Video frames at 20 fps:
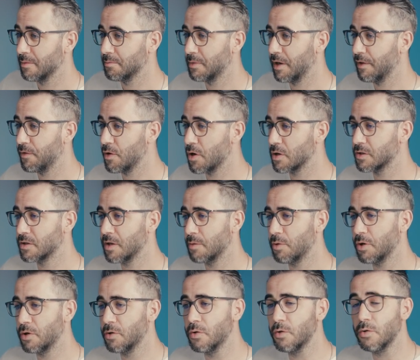but if you are
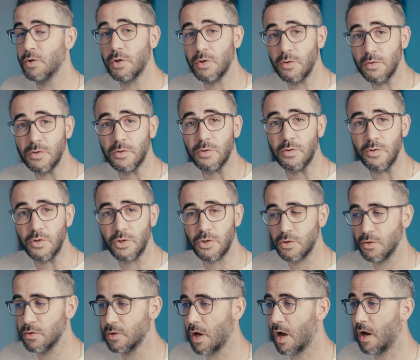someone who used to
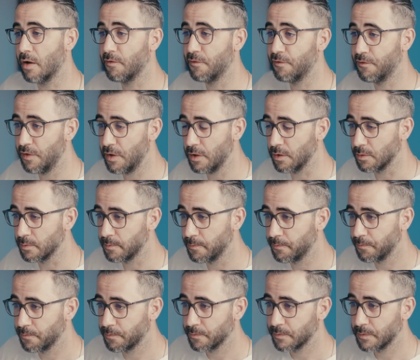shoot on film,